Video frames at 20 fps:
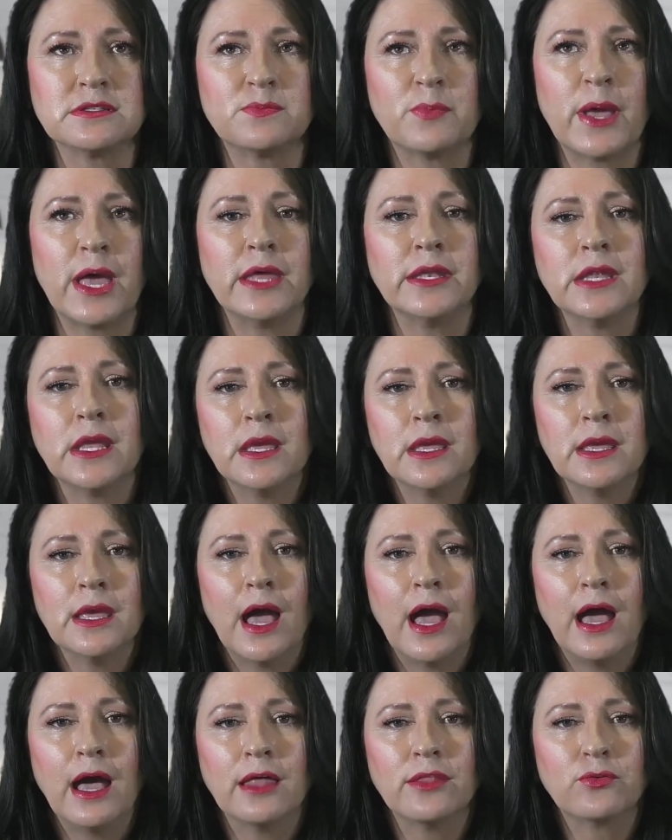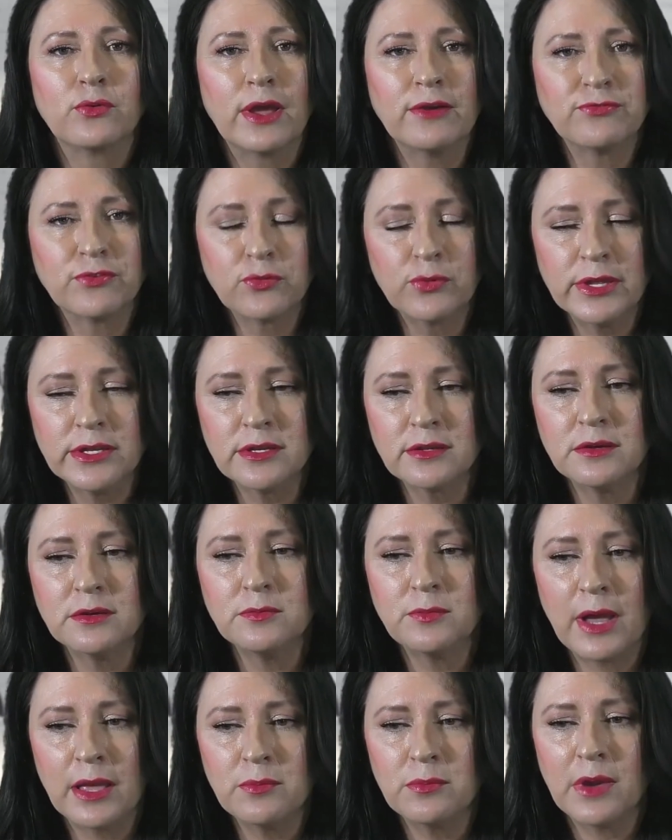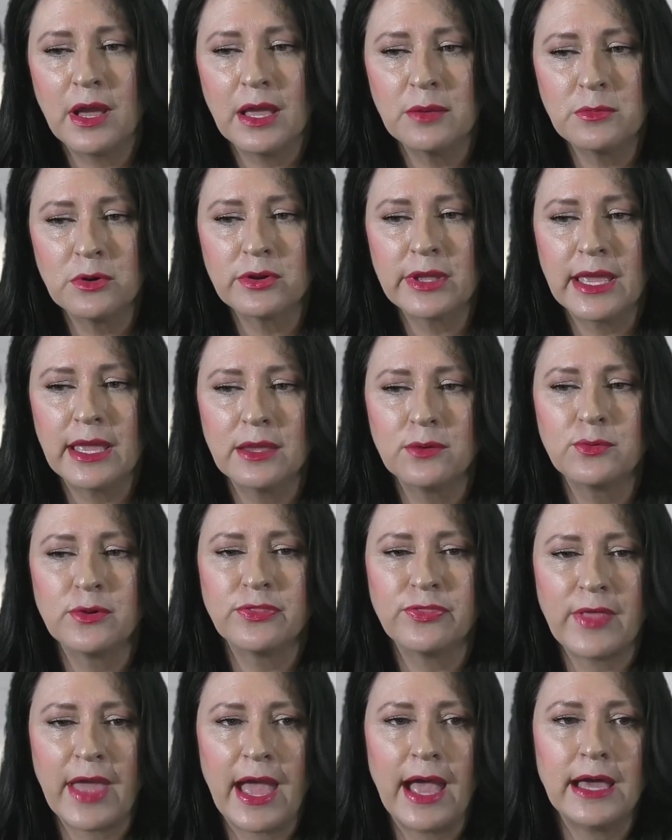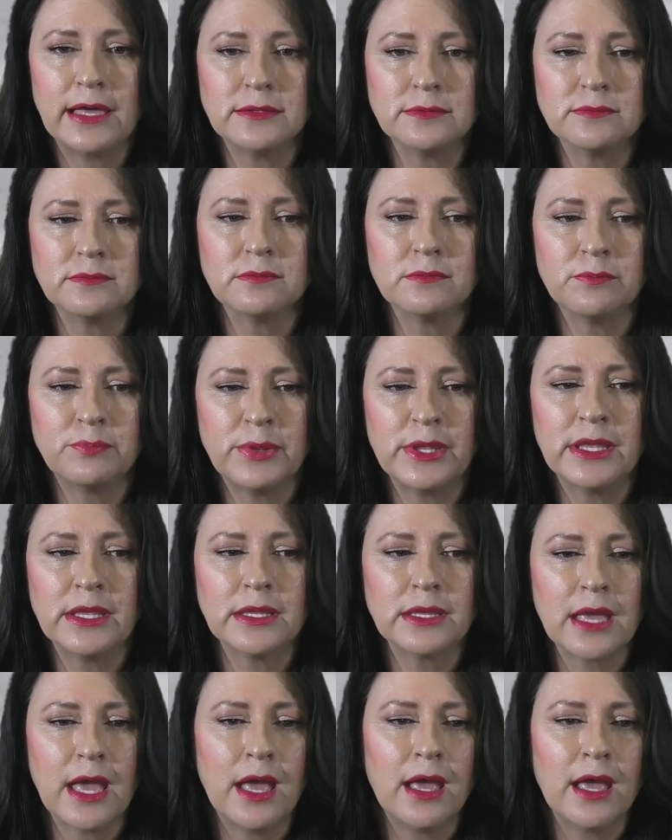But the referendum, I'm okay with that being